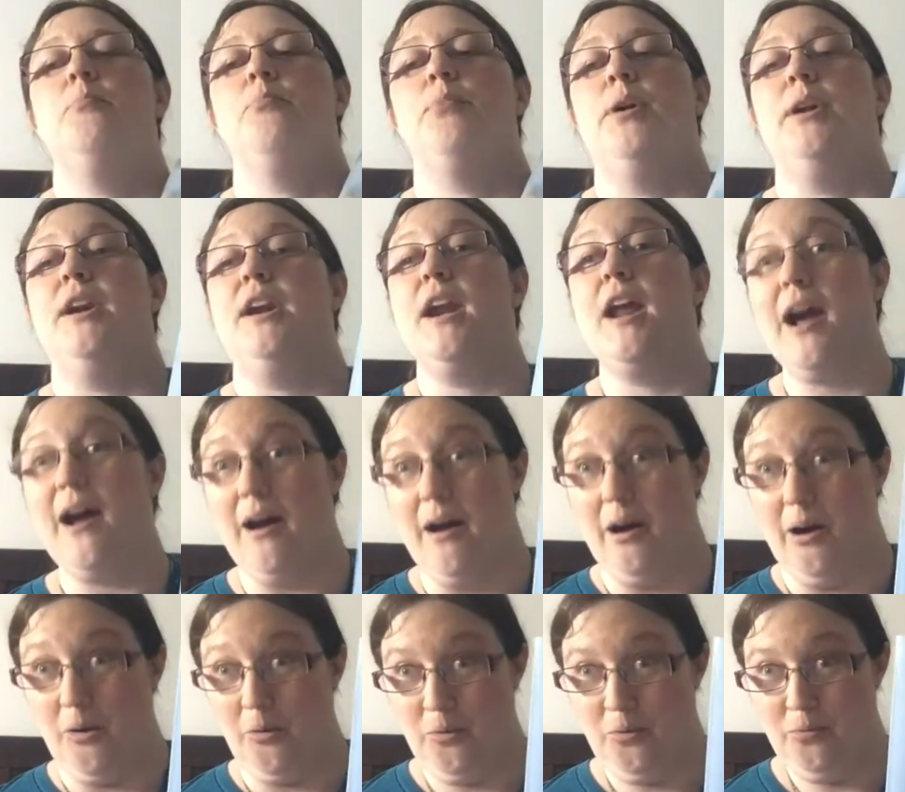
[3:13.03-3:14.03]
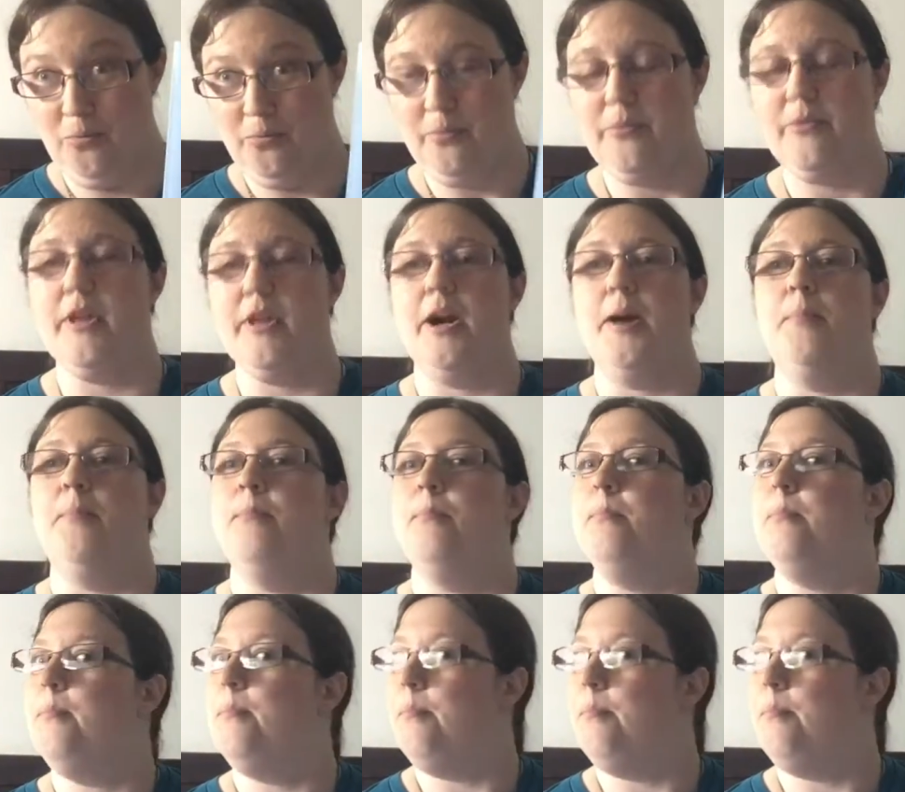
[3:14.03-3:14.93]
But now that I'm